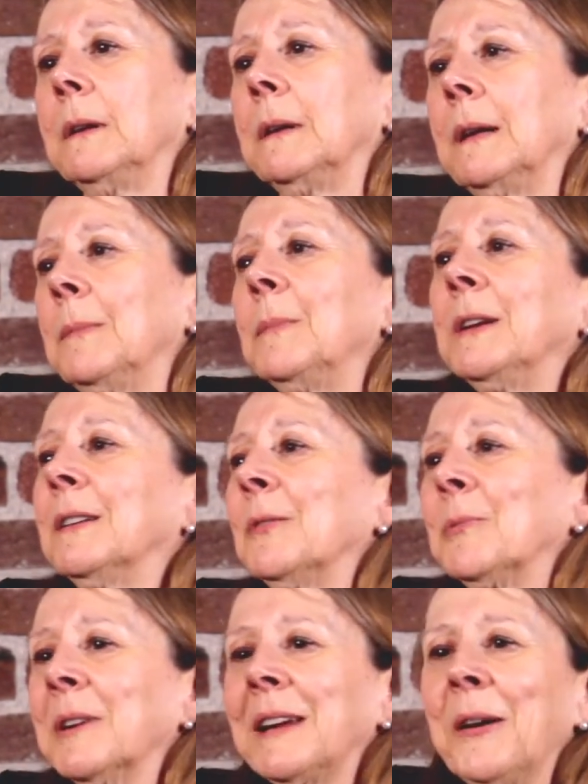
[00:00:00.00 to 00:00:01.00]
It may not
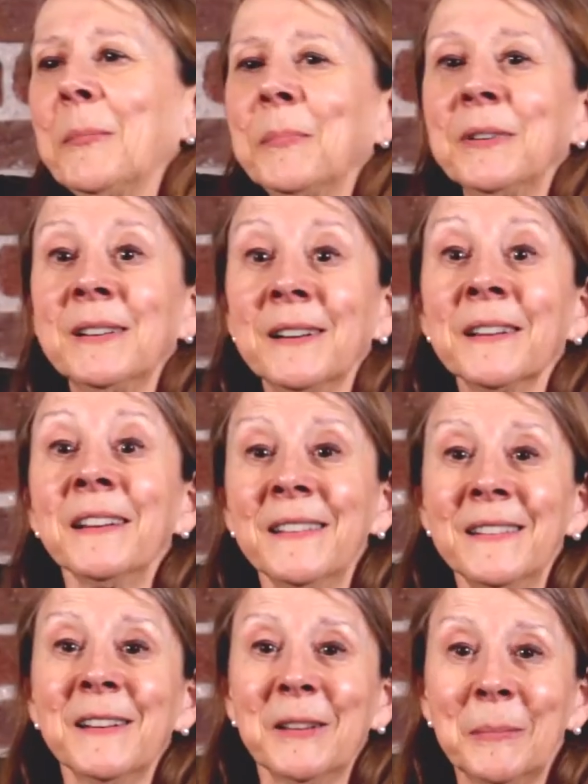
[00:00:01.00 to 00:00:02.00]
work out, but at
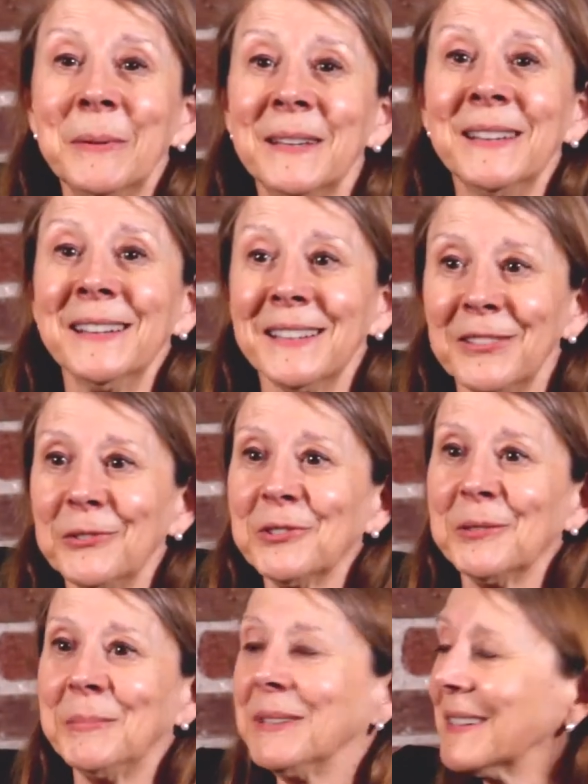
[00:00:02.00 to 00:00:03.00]
least at the beginning you
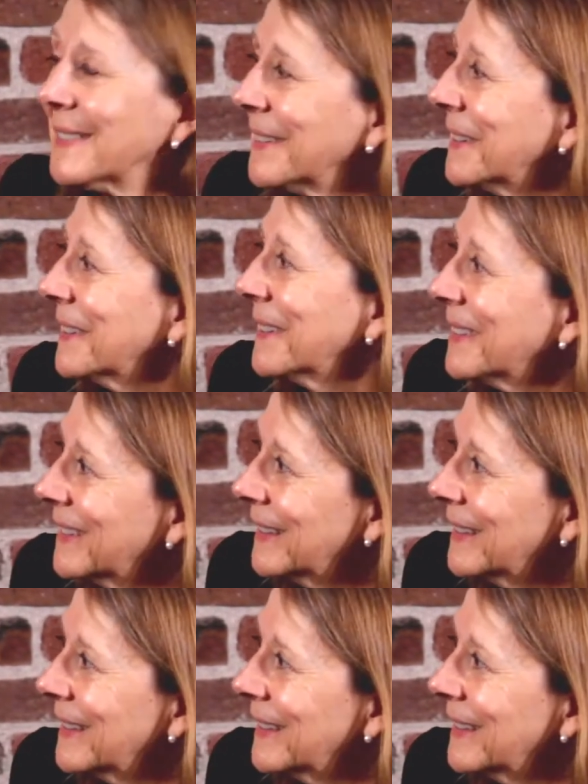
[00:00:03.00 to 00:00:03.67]
should be excited.